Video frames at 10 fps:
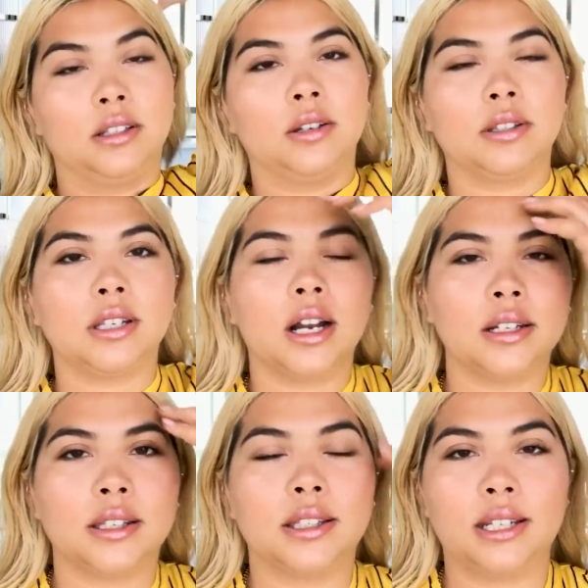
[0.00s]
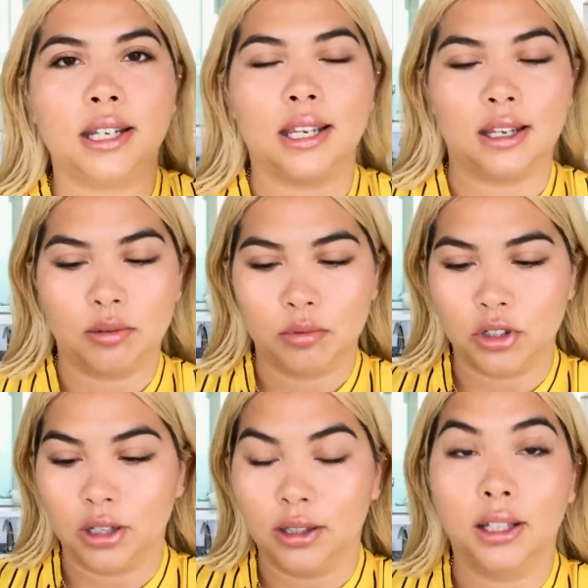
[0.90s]
So it's not sticky,
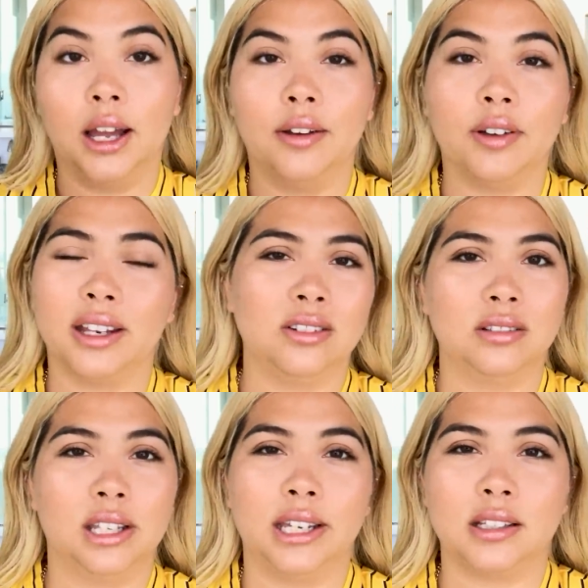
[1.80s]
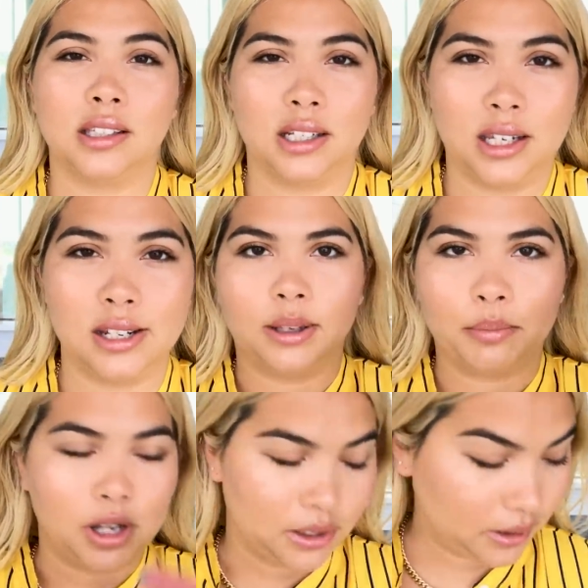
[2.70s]
which I love. I don't like sticky lip
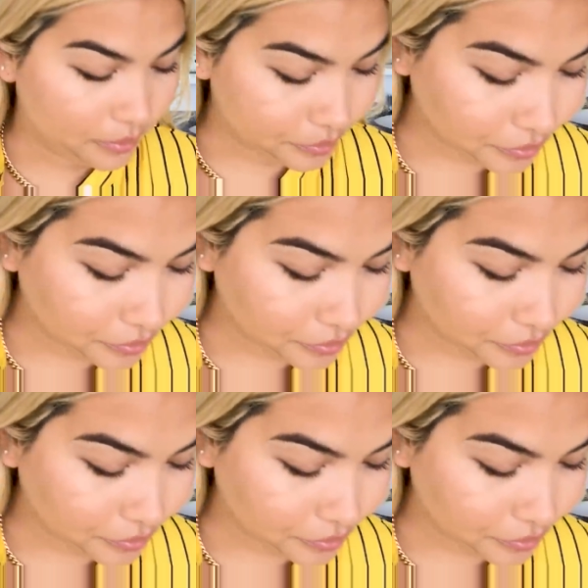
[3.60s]
gloss.